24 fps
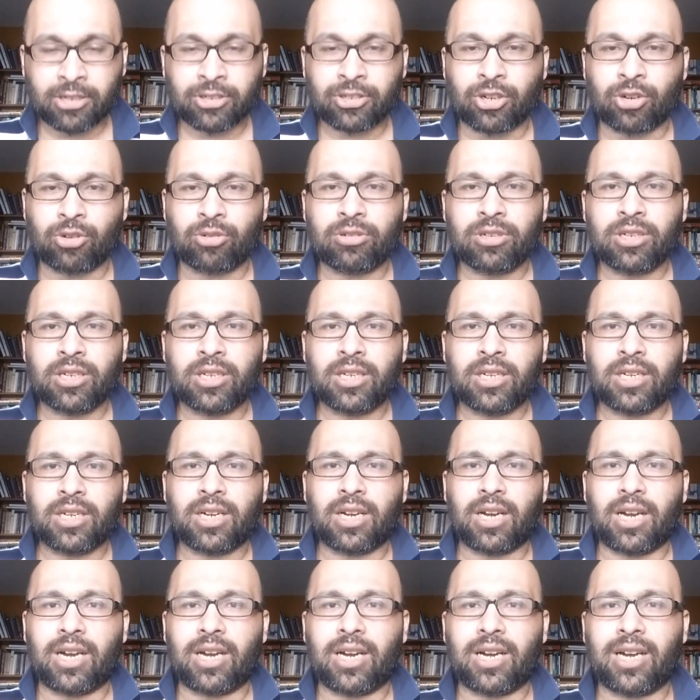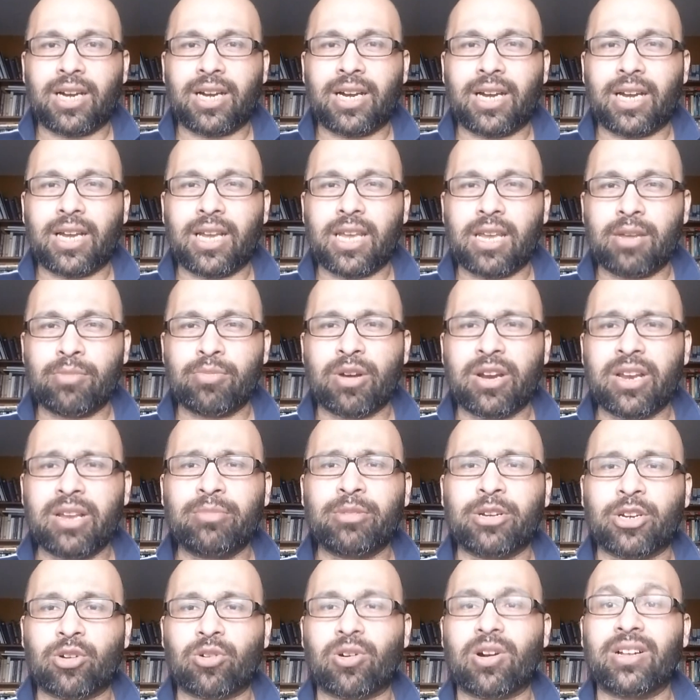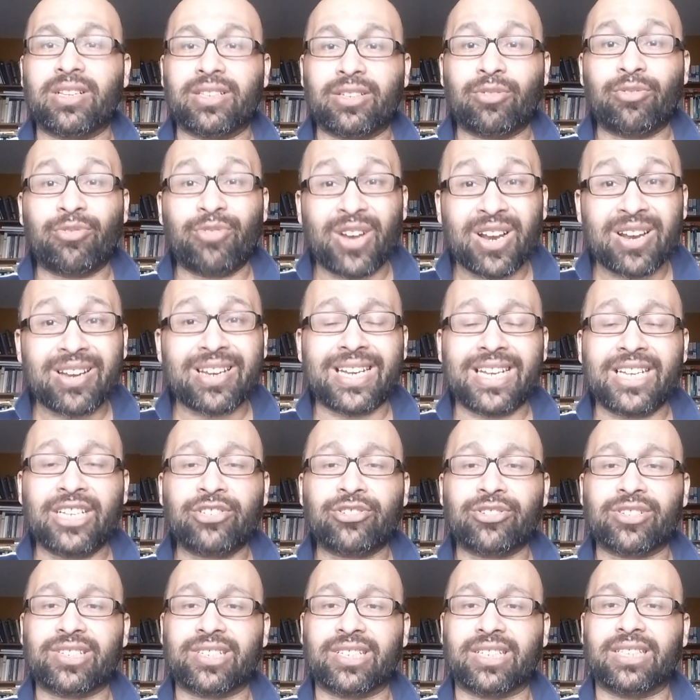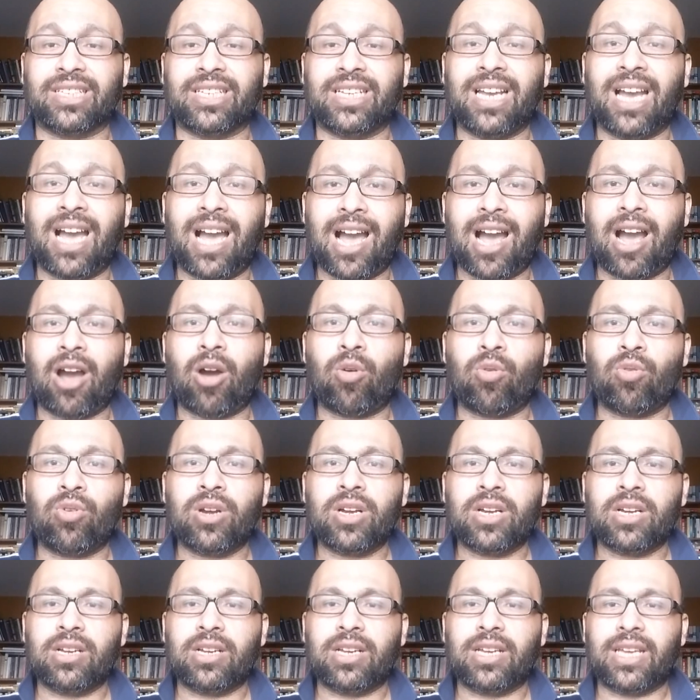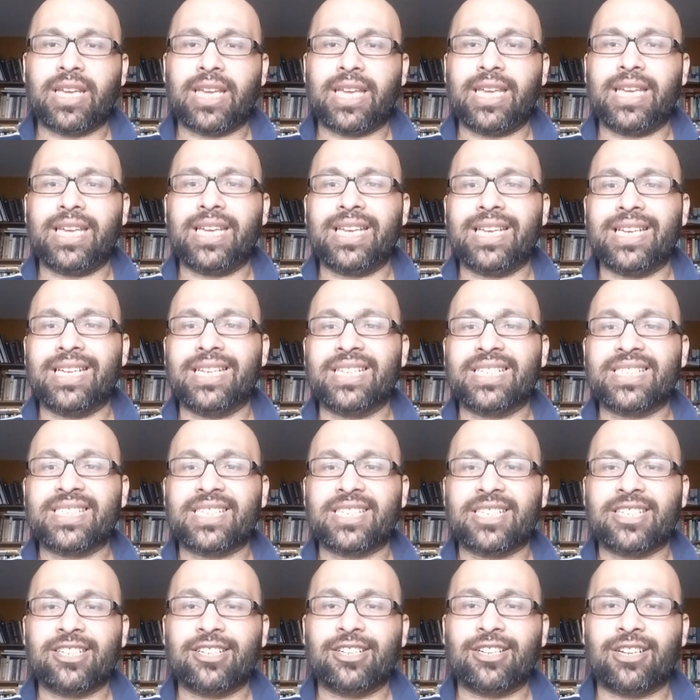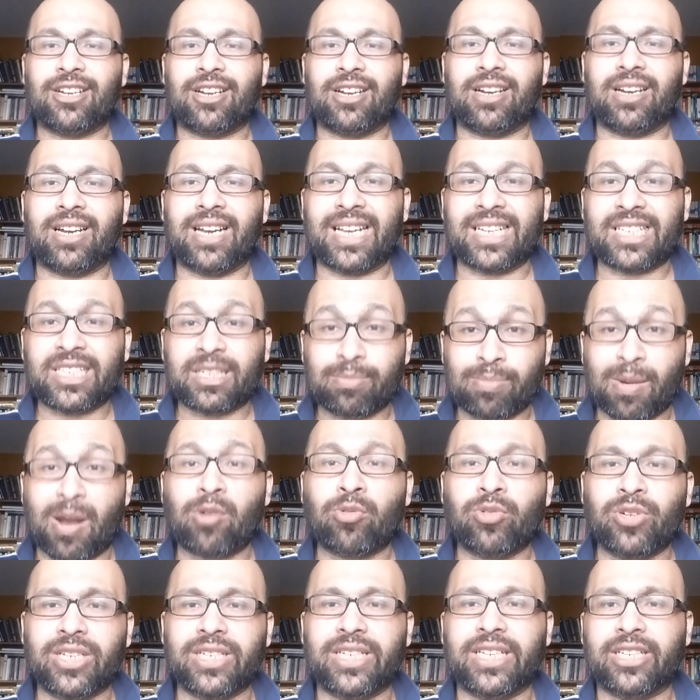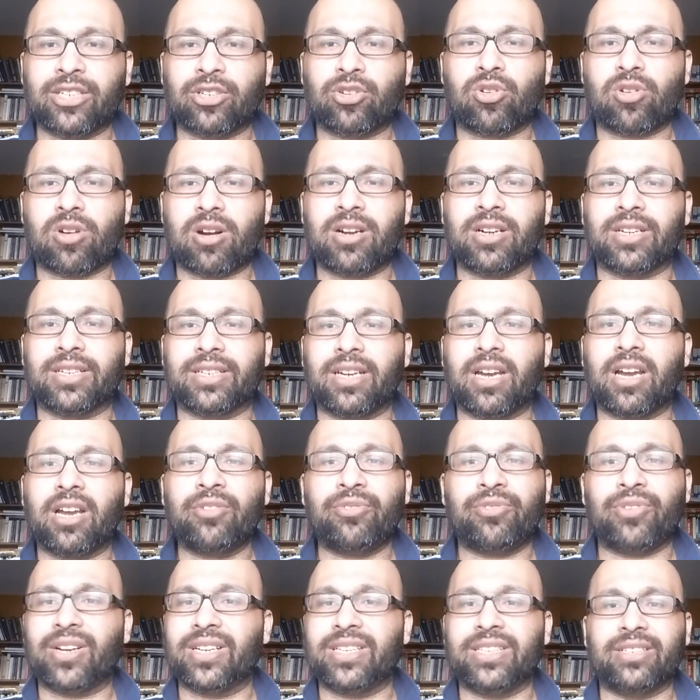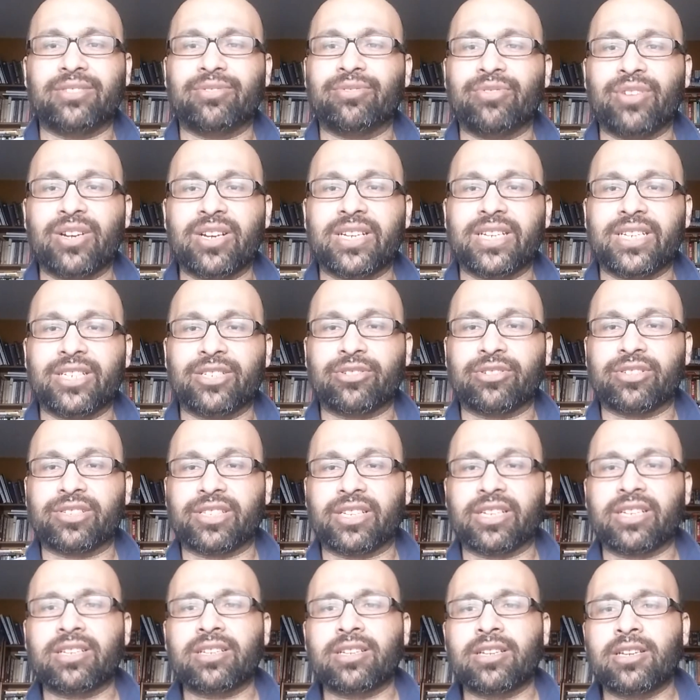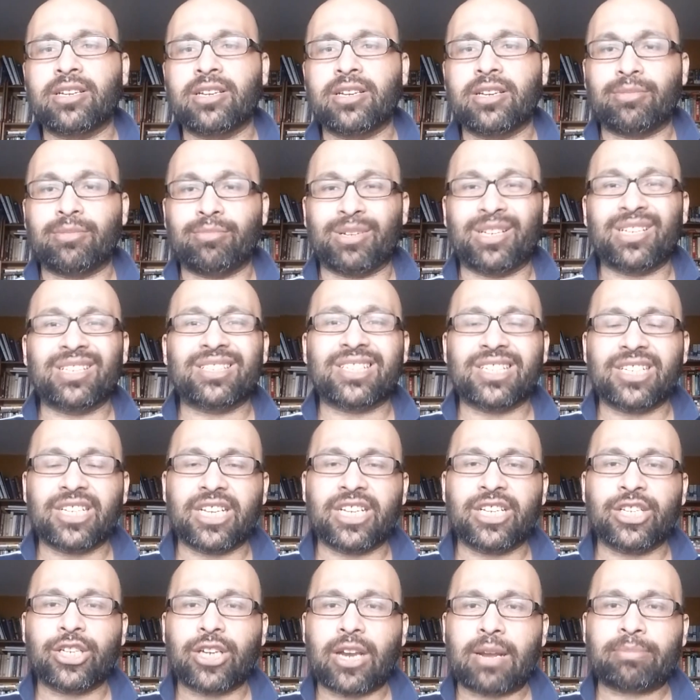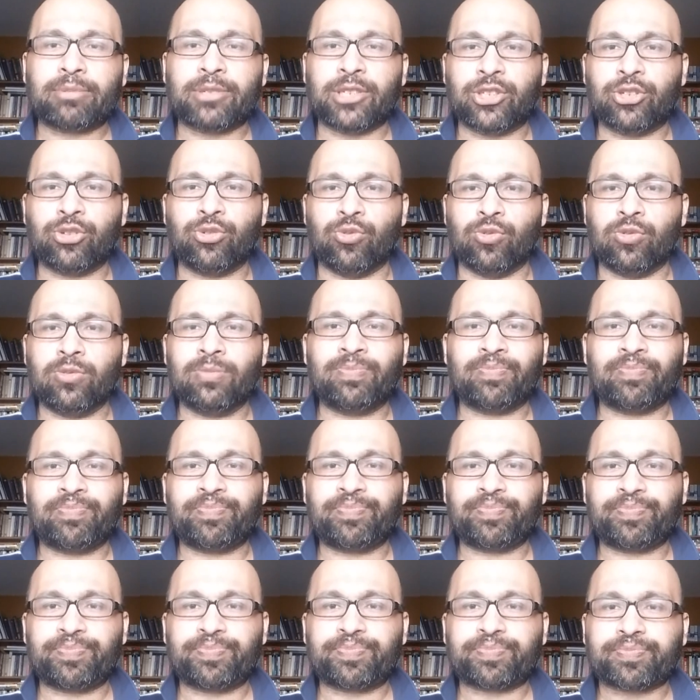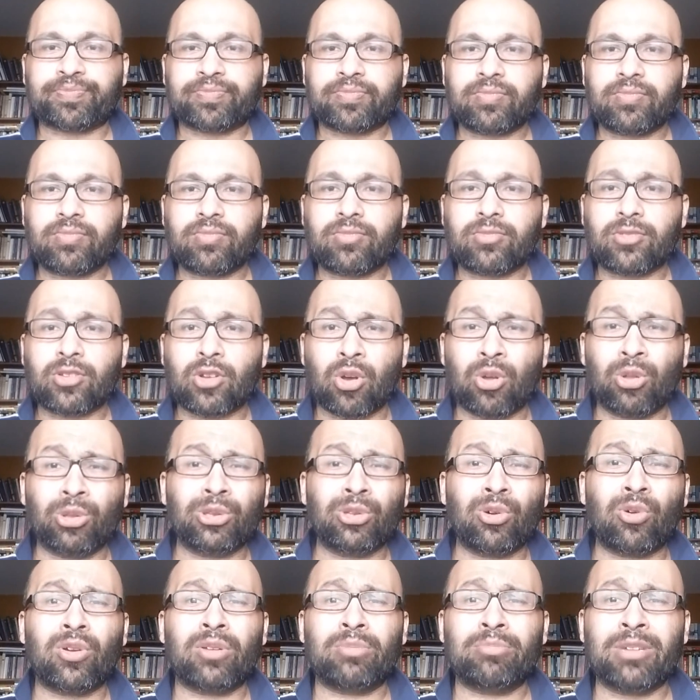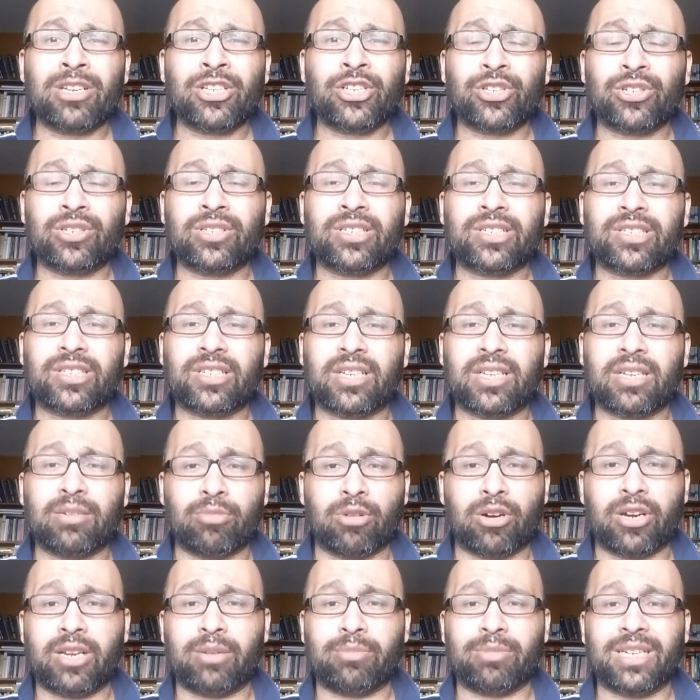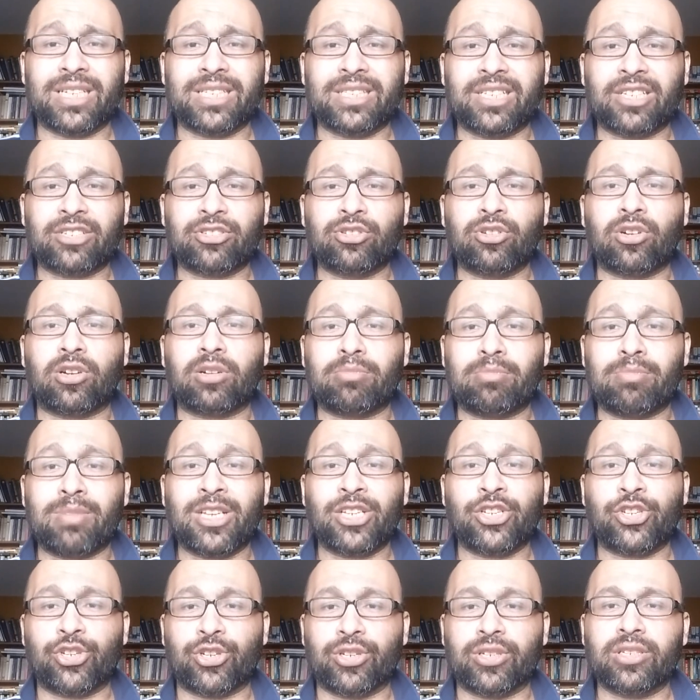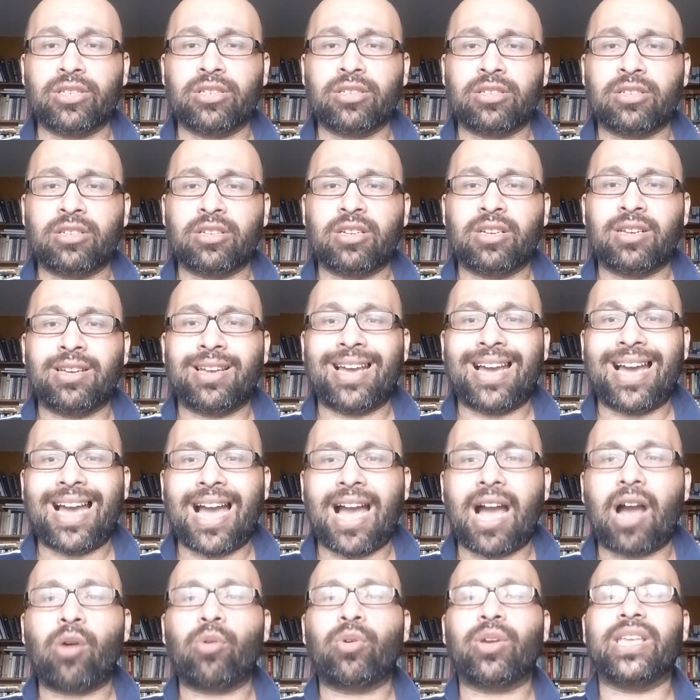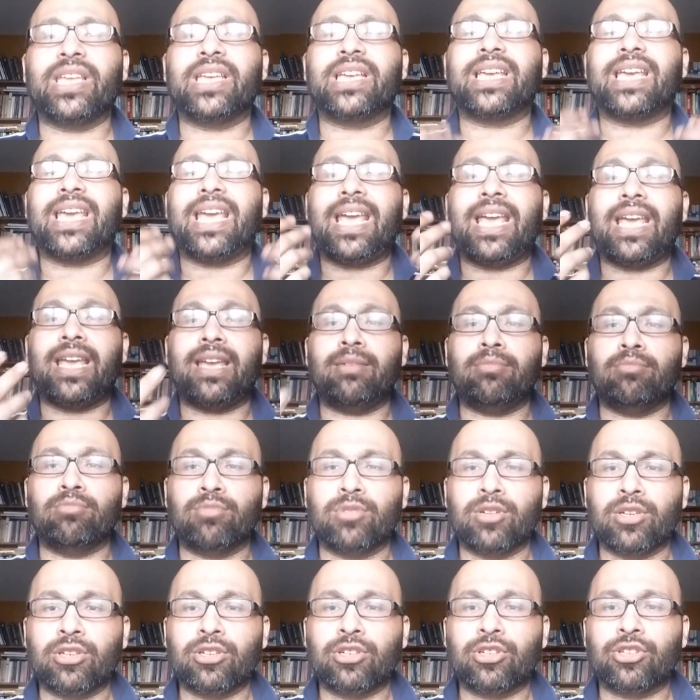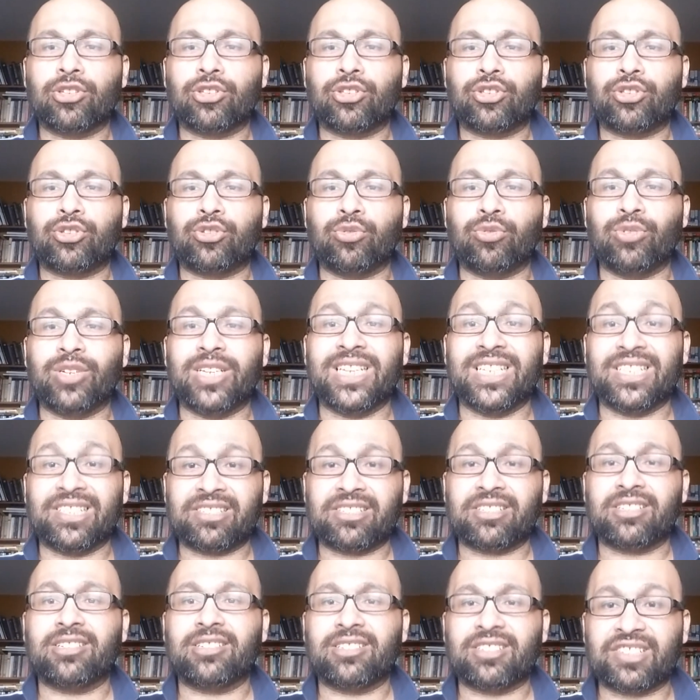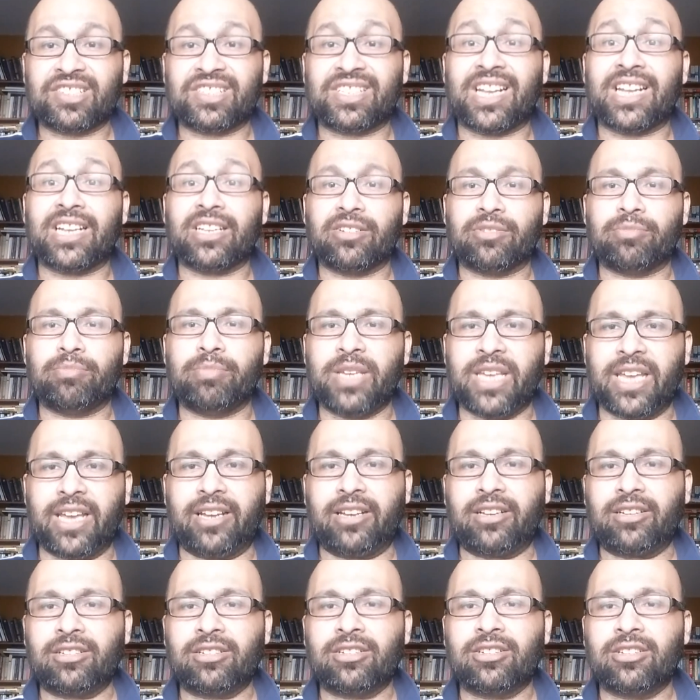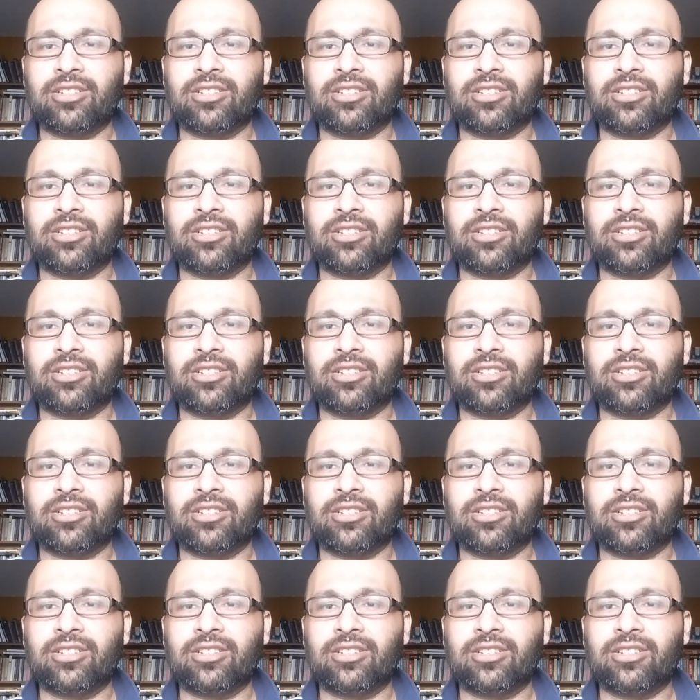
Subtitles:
So Ibrahim in Quran, very interestingly, how he is expounded in Quran, I find it very interesting, because in chapter 2, although it mentions Ibrahim, it does not mention how he came to his state of being.